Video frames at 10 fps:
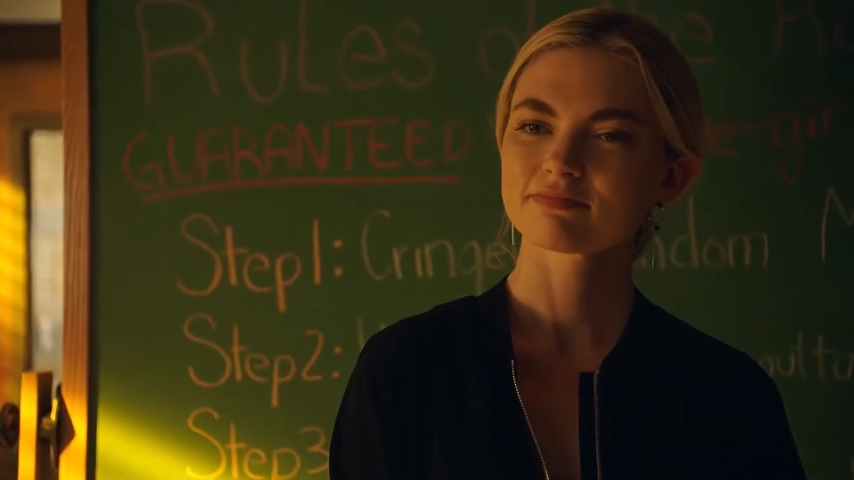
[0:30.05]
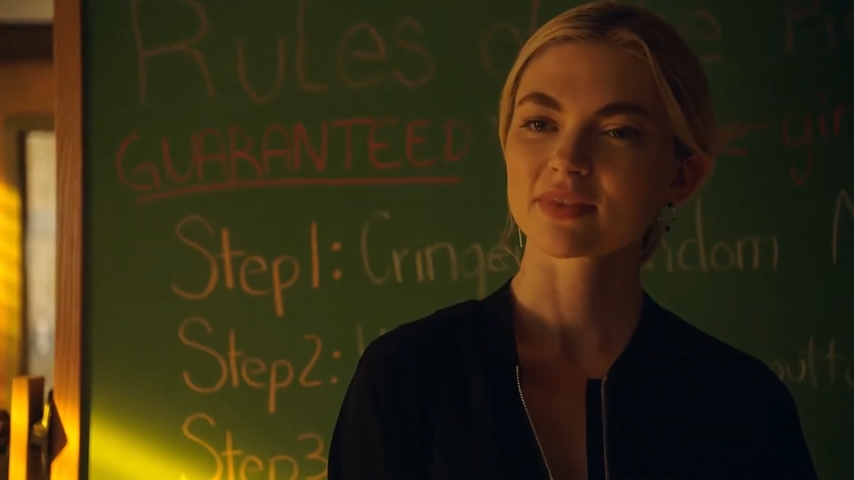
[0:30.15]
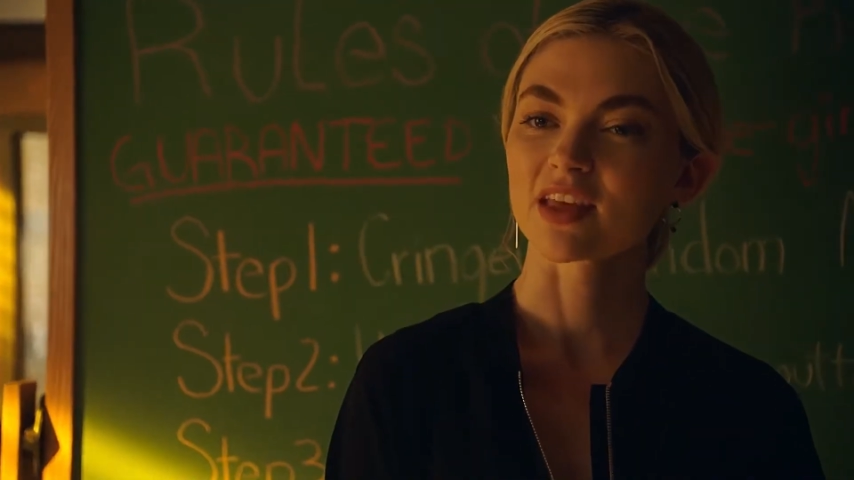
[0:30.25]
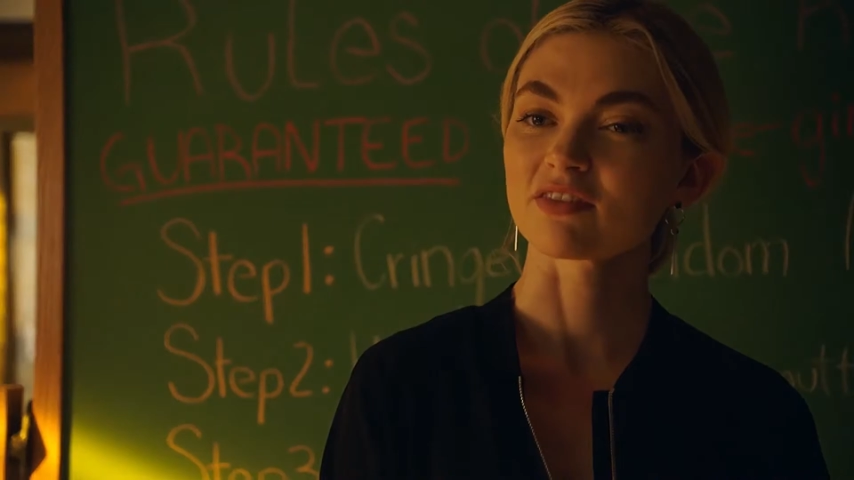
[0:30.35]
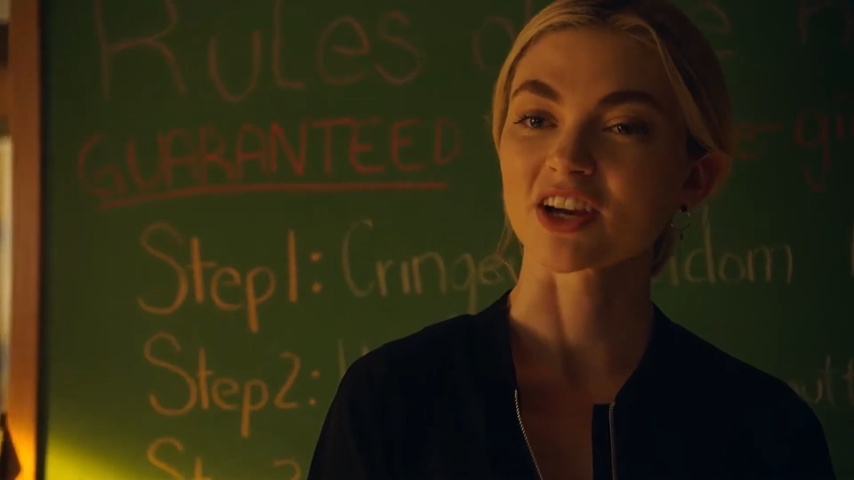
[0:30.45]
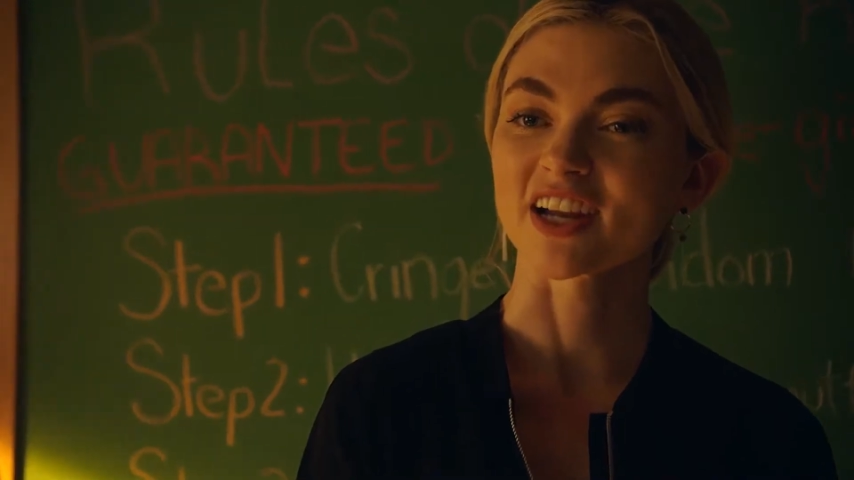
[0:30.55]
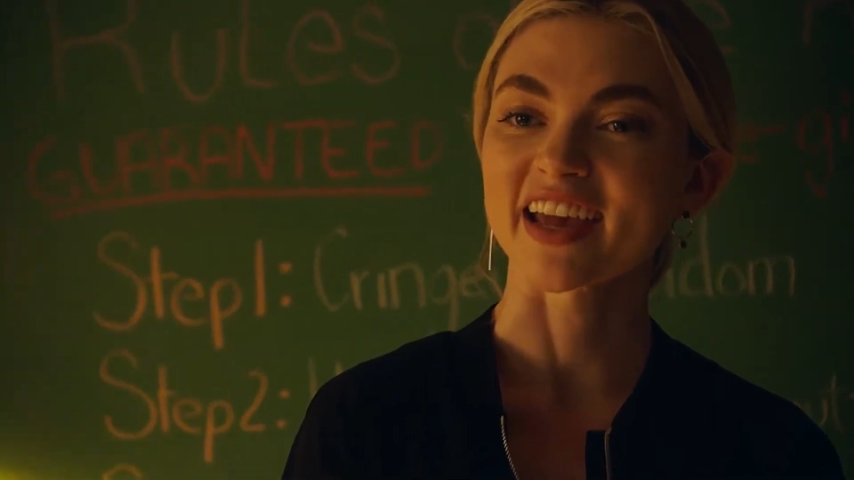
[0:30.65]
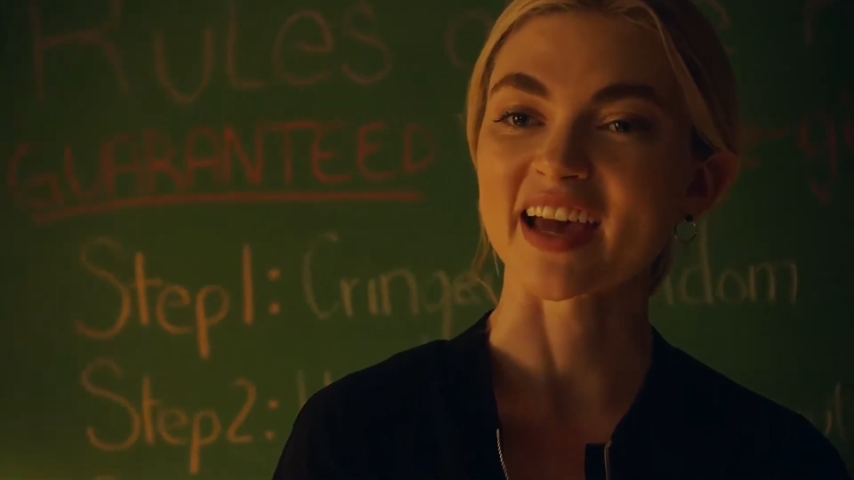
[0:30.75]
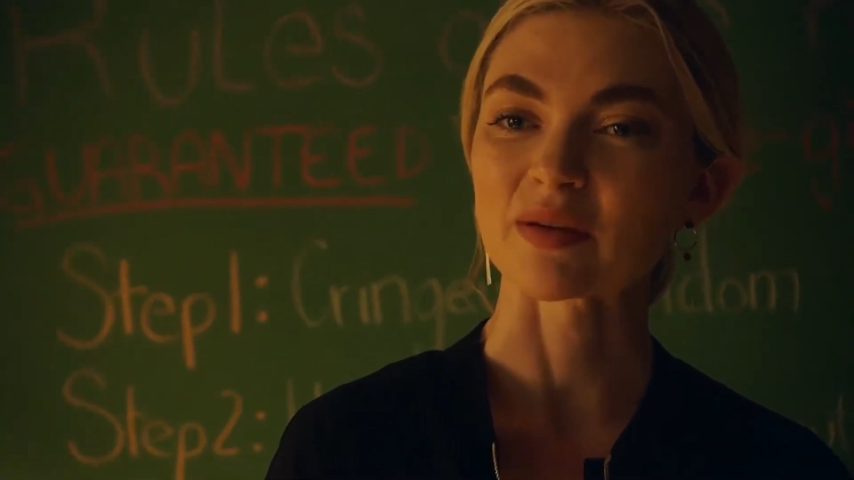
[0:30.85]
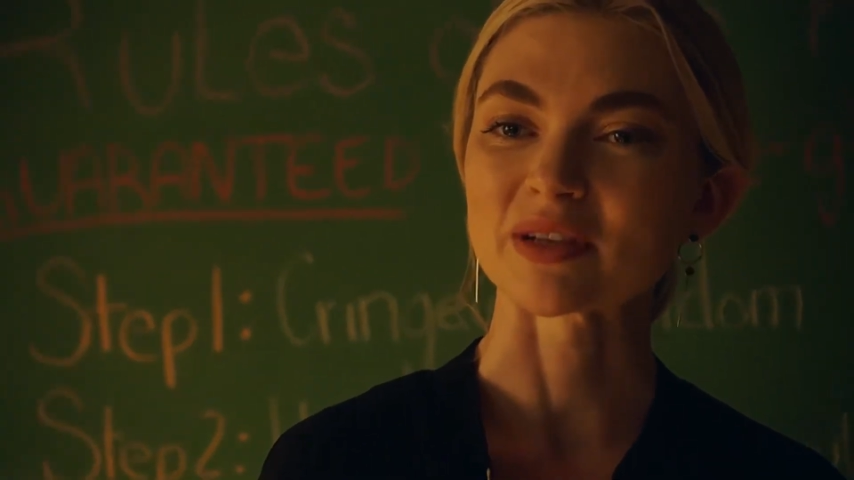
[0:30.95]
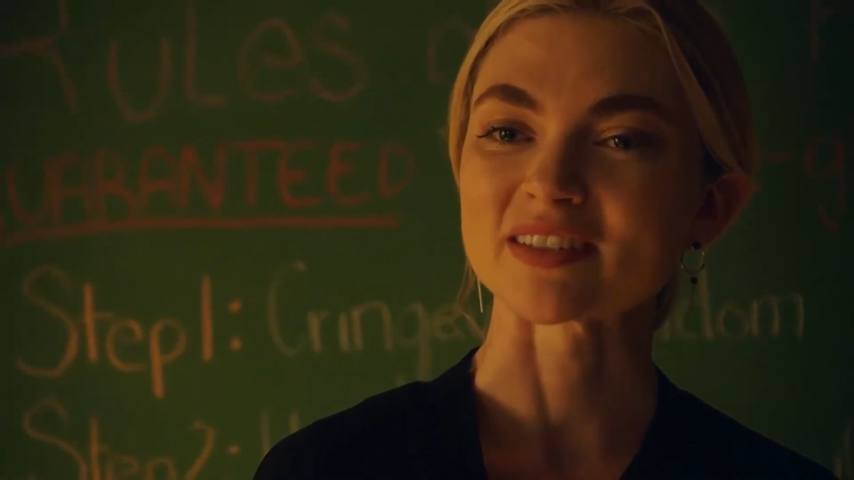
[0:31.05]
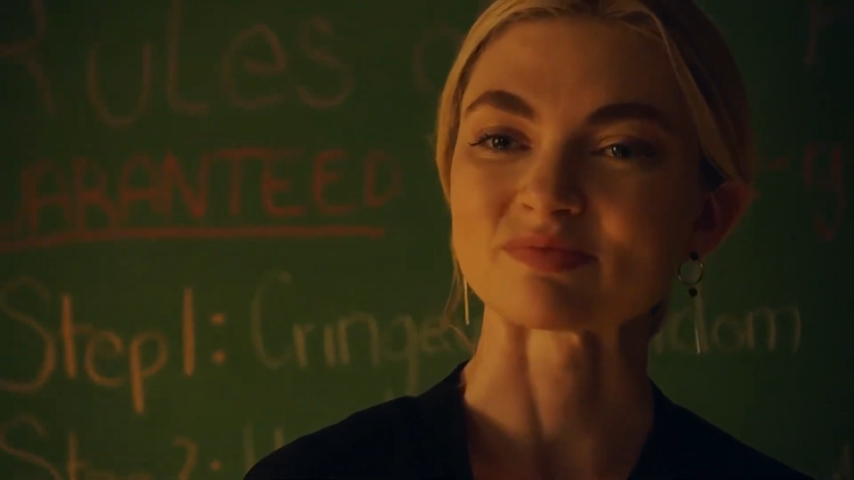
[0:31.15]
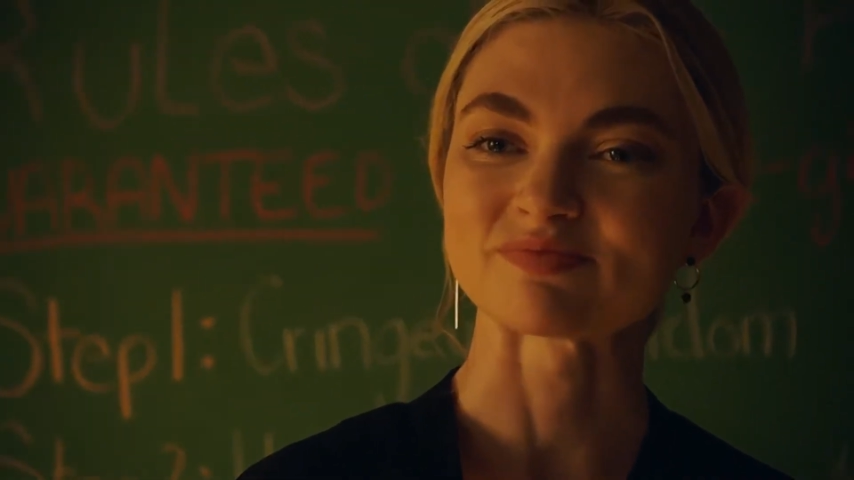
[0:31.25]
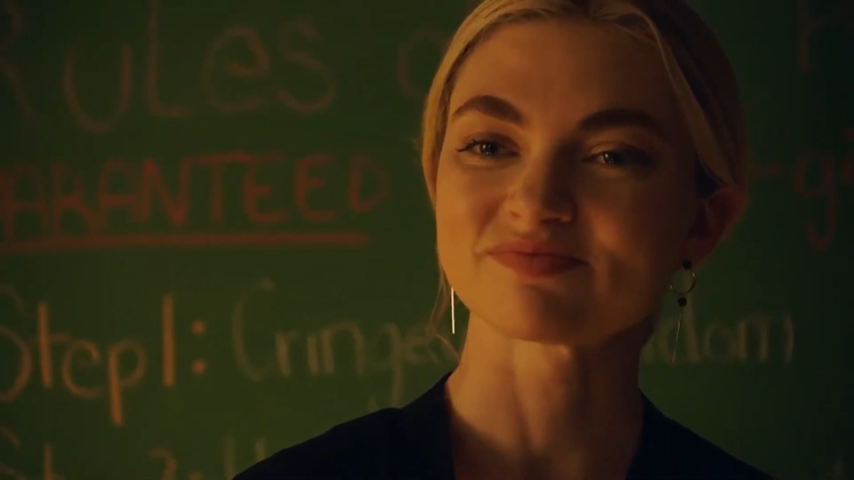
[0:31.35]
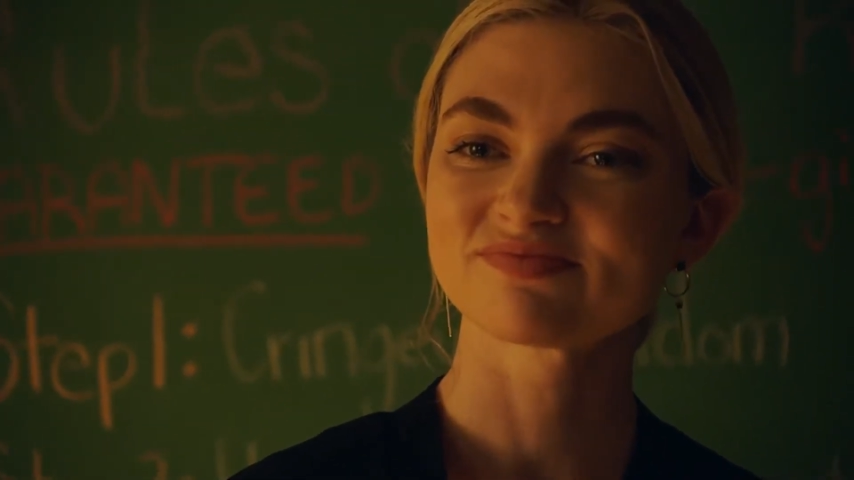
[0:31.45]
Never gonna happen.
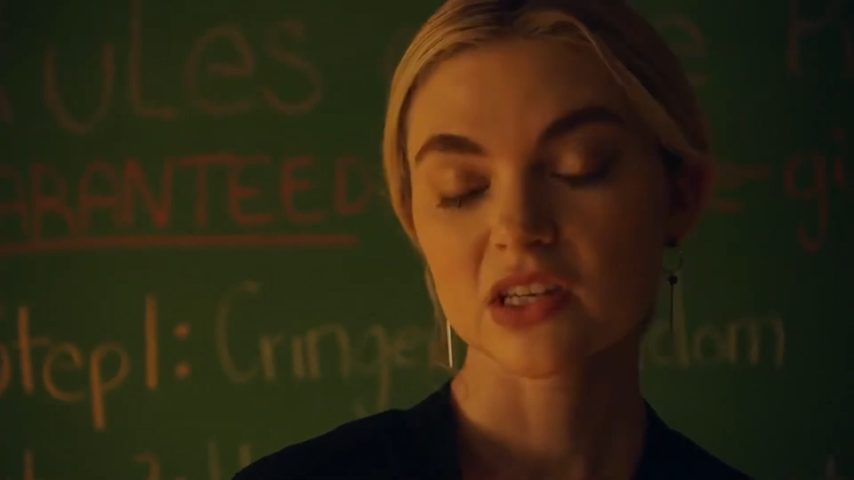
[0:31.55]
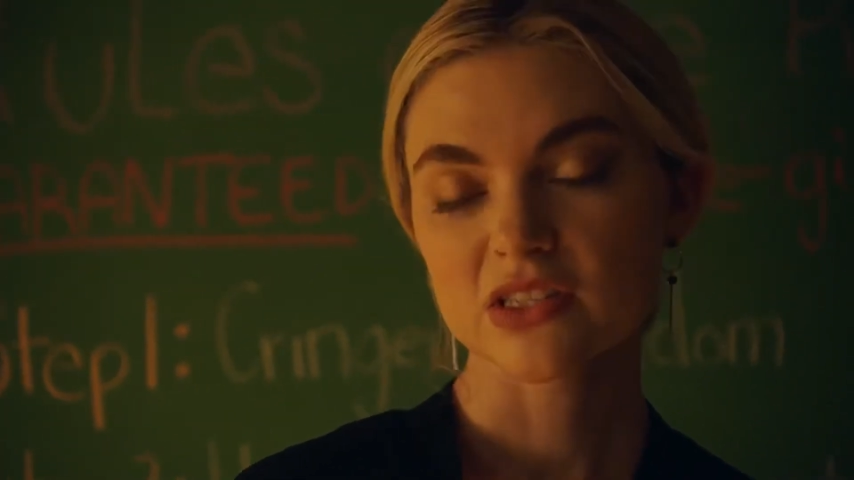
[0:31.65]
Because